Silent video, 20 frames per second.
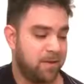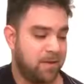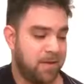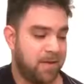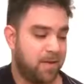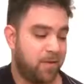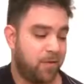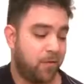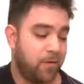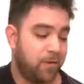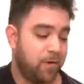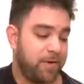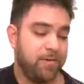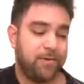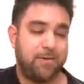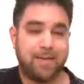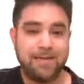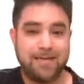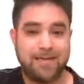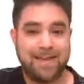Okay, or
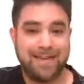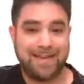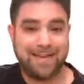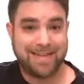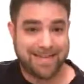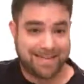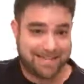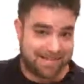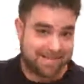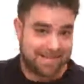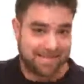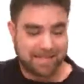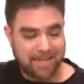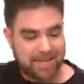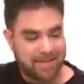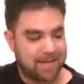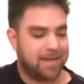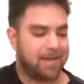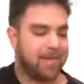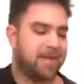you can take a
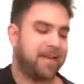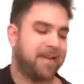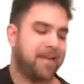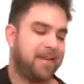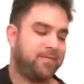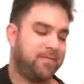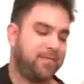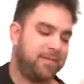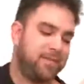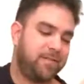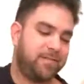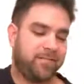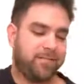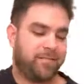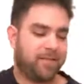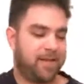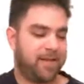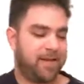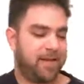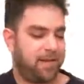slide and have a little
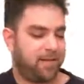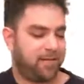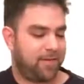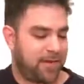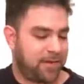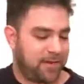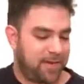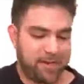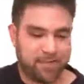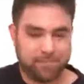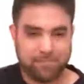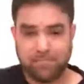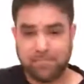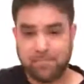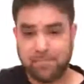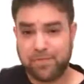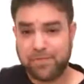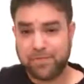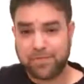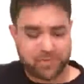fun. Now, I'm
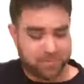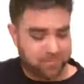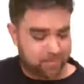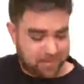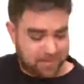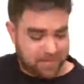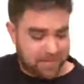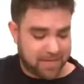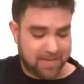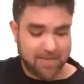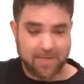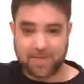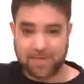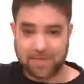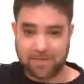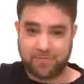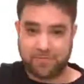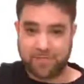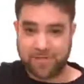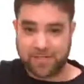used to playing
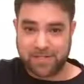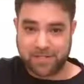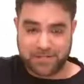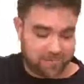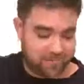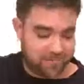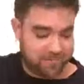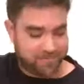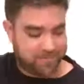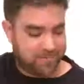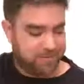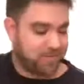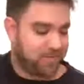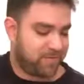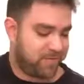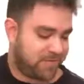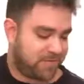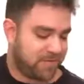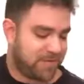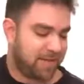the traditional
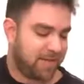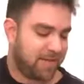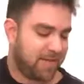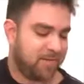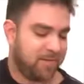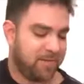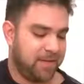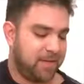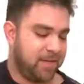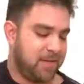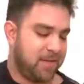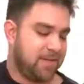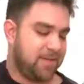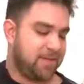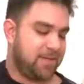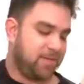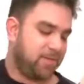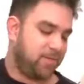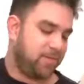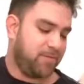sort of sliding,
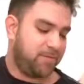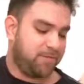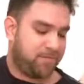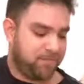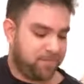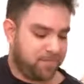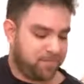so